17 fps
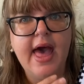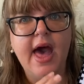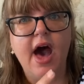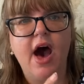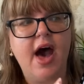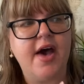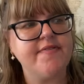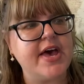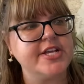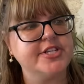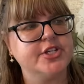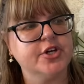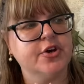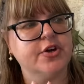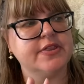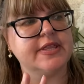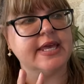I've actually
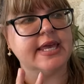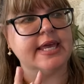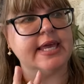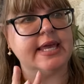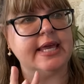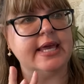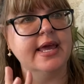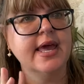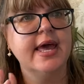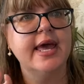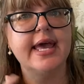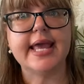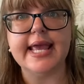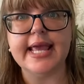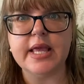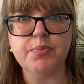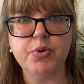got the
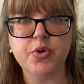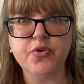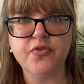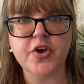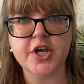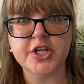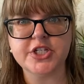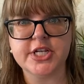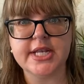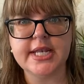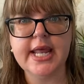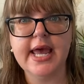ebook version